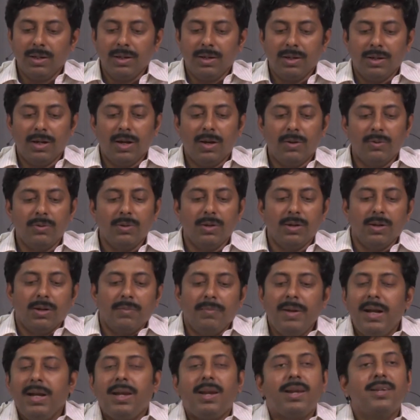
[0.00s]
Now
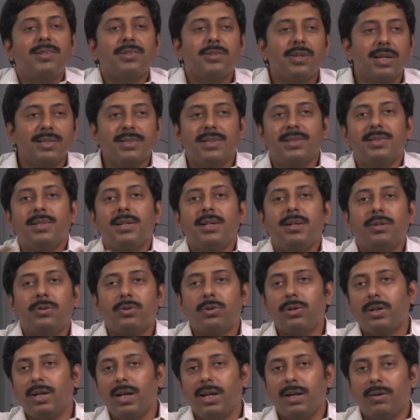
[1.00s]
matrix, as I said,
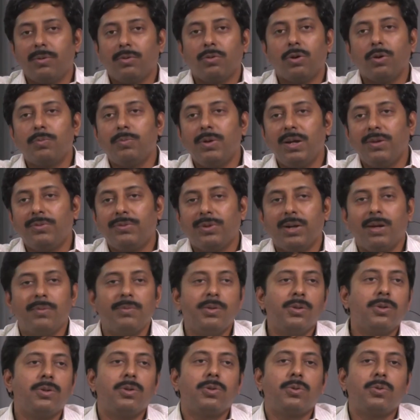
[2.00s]
could be from
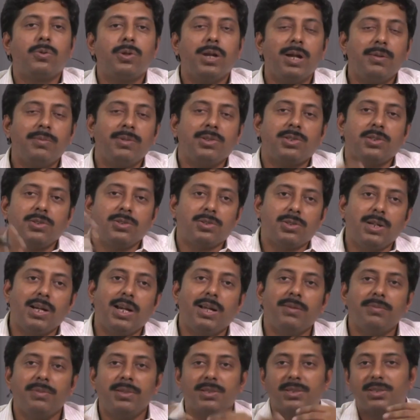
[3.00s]
2 dimensions, 3
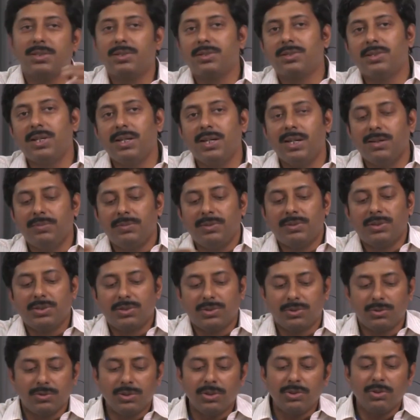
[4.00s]
dimensions, 3 dimensions,
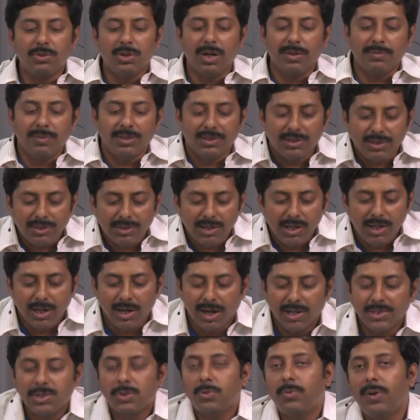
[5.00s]
2 dimensions.
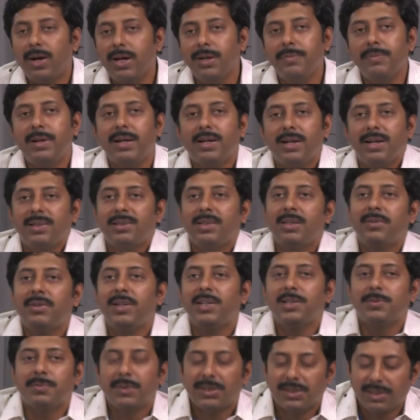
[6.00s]
A square matrix is a very
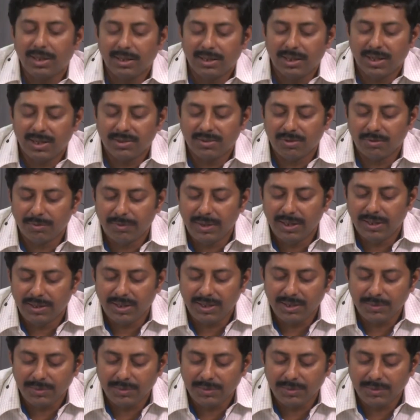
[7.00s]
special class of matrix